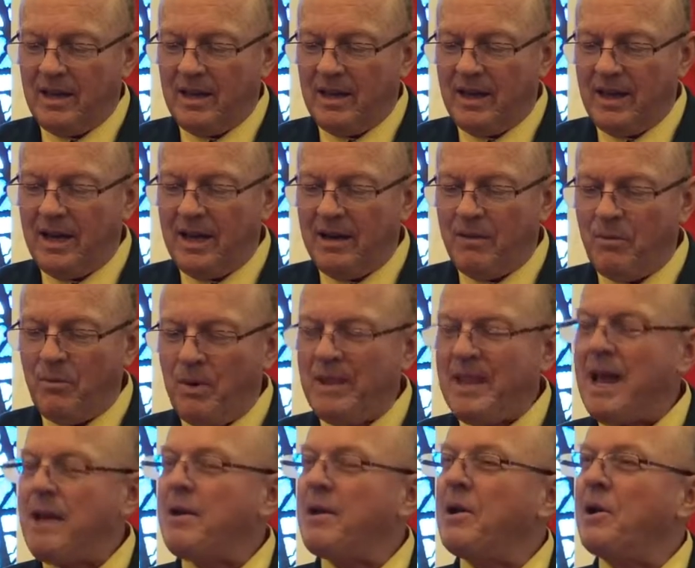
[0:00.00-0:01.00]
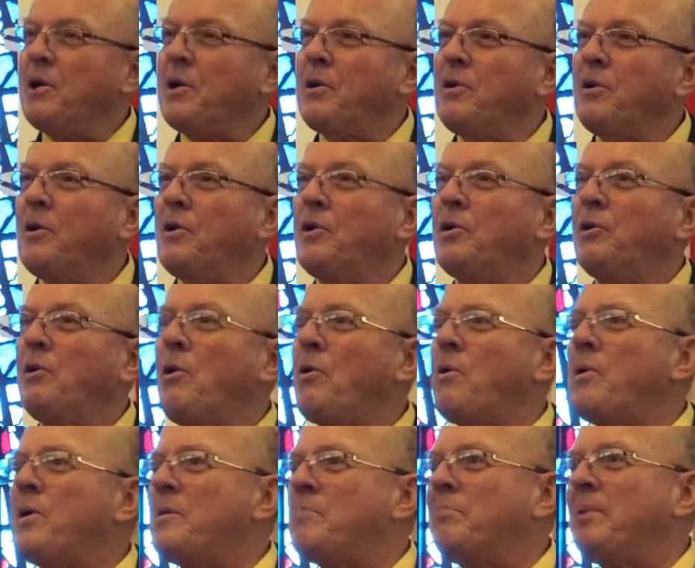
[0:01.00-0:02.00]
And when that
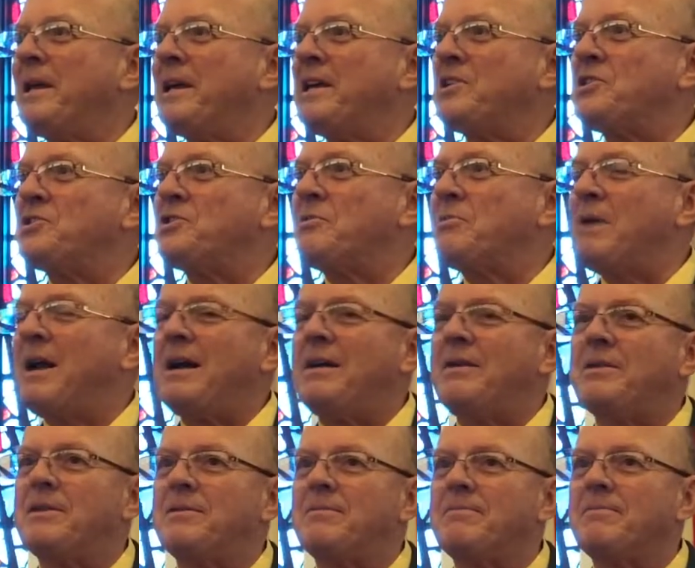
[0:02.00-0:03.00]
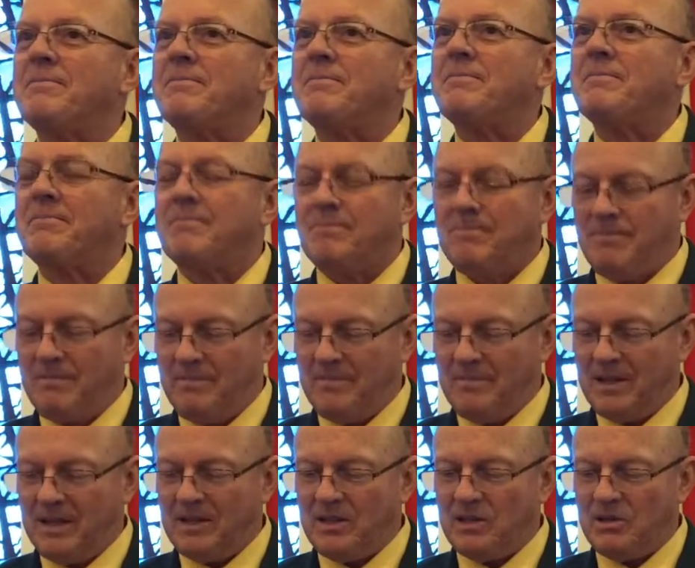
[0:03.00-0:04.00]
glory blazed around them
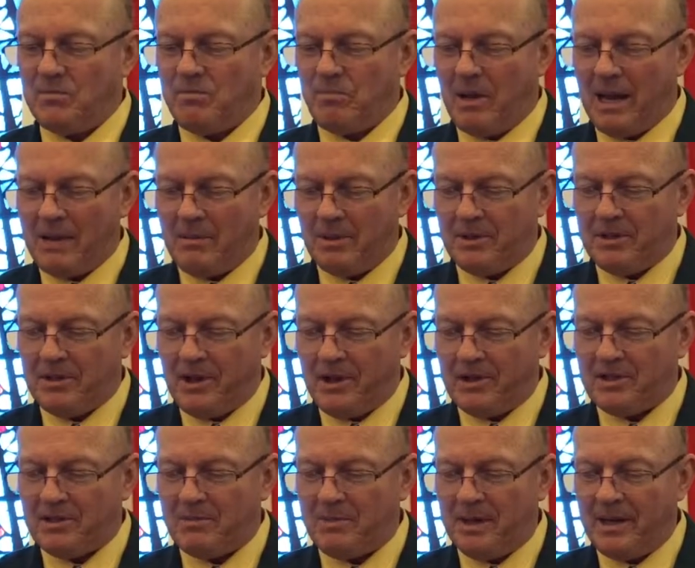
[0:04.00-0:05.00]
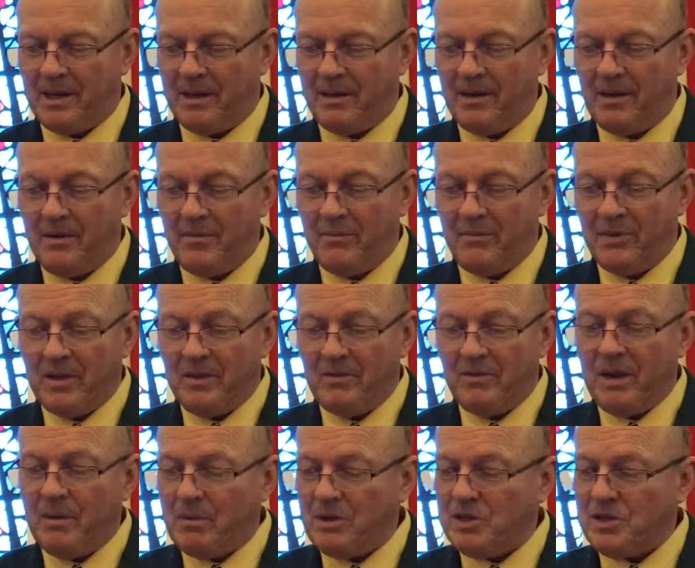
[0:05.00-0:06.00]
that the Bible talks about,
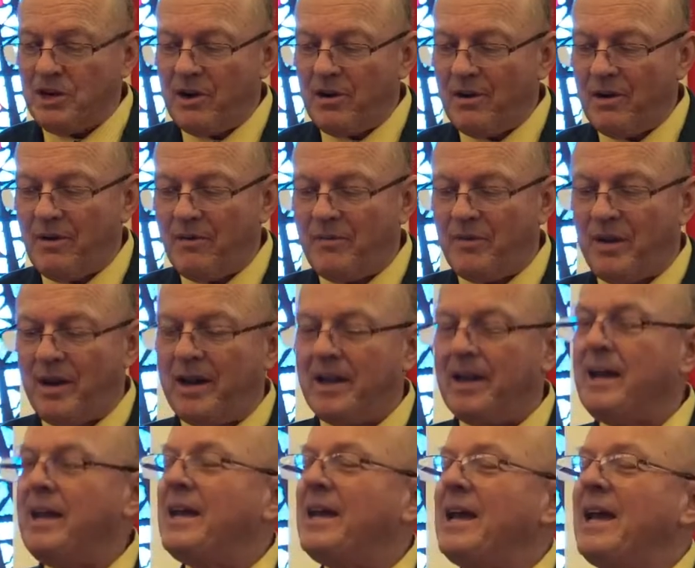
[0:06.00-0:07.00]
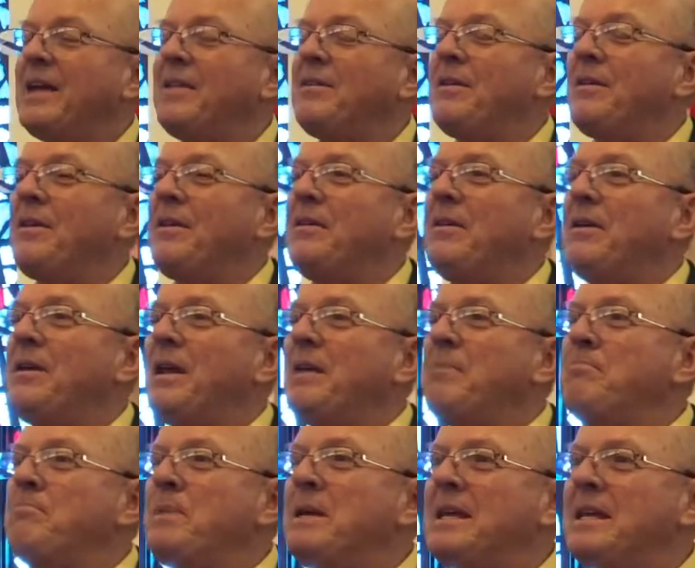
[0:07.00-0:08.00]
they were terrified. And
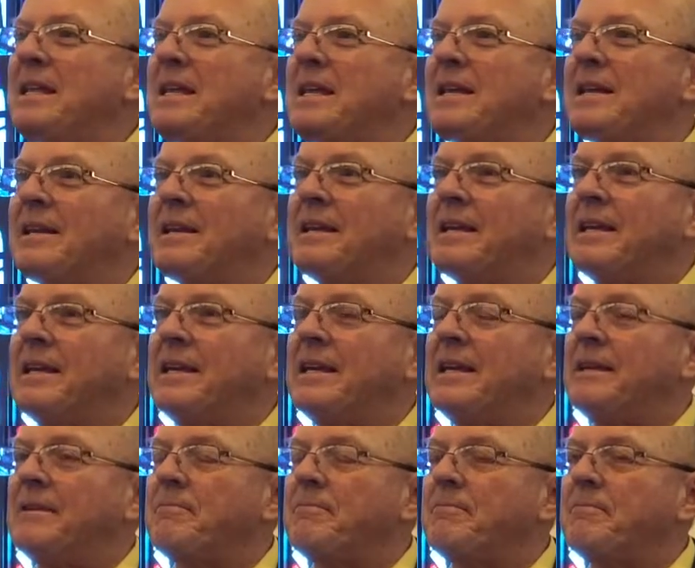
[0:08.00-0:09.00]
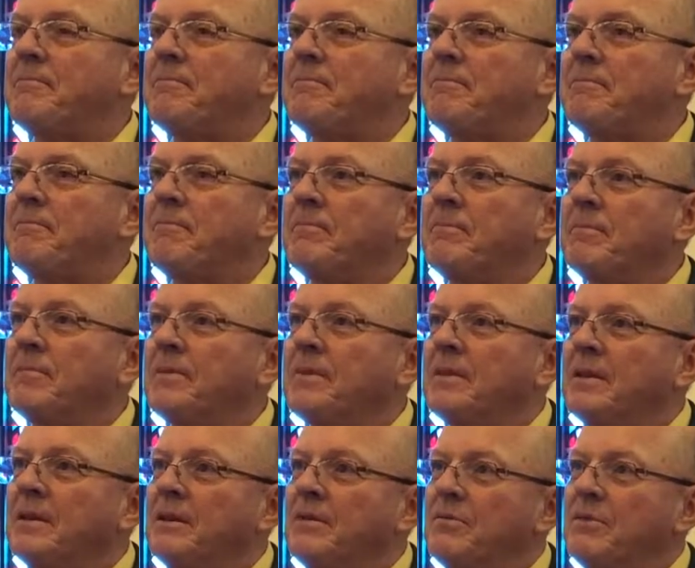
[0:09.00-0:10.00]
immediately
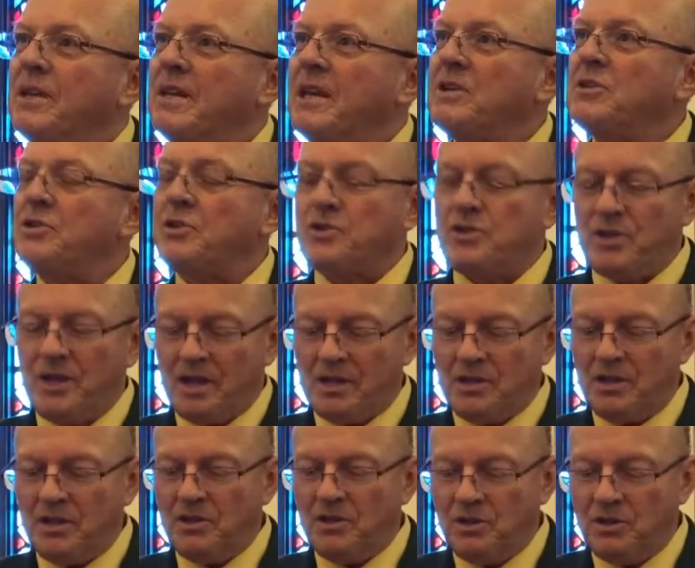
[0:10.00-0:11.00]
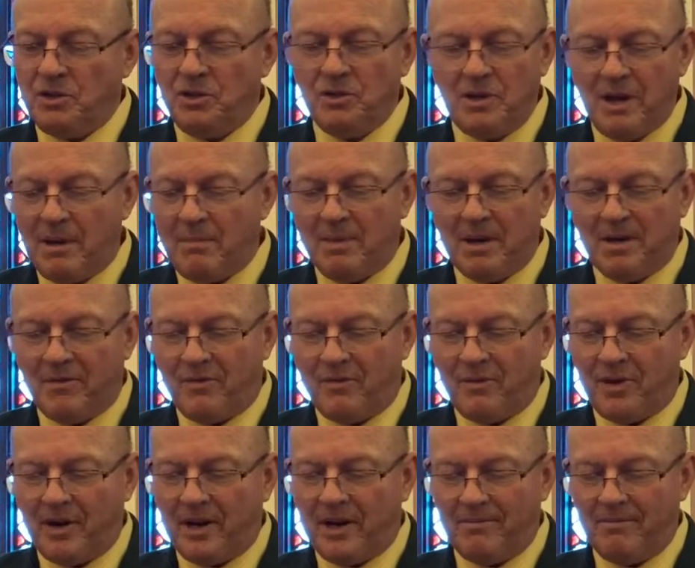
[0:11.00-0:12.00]
the angel said, "Do not be
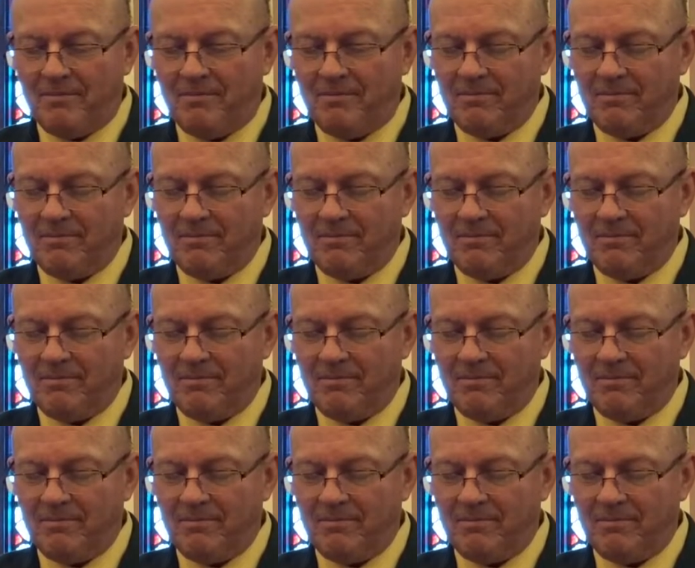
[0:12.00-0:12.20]
afraid.